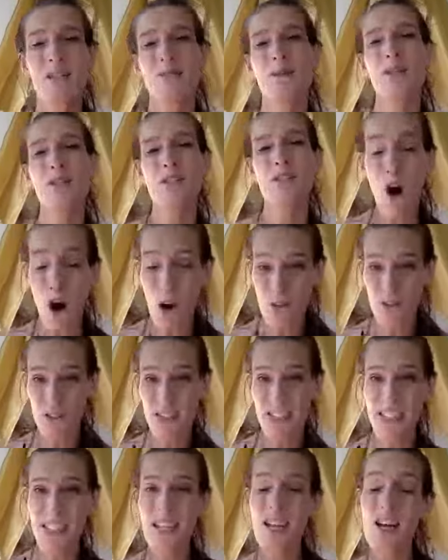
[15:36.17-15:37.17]
because
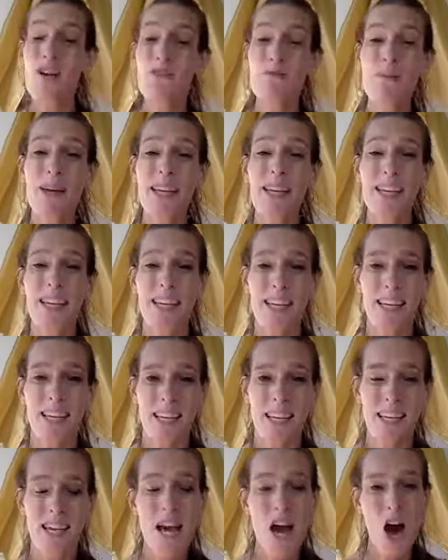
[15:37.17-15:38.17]
often in
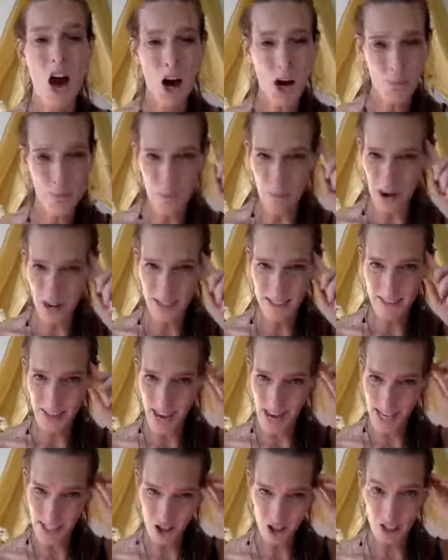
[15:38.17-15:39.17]
lovemaking our mind
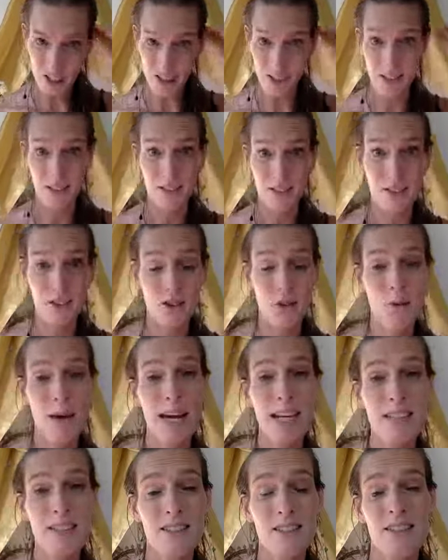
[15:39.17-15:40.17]
actually
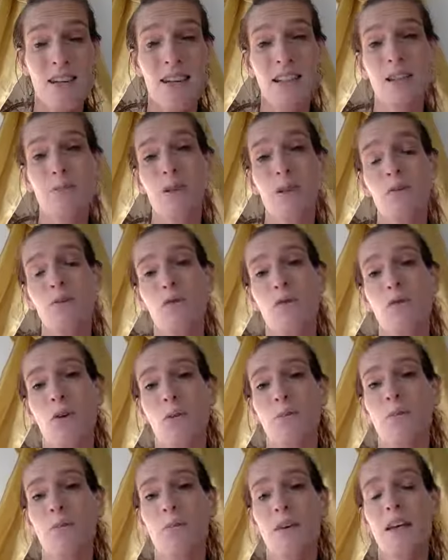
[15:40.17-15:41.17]
distracts us, but
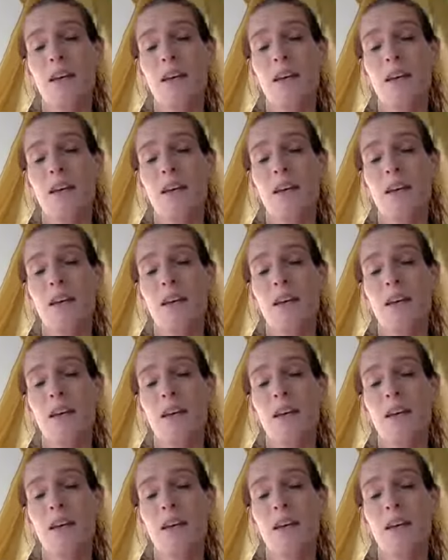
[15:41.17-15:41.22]
from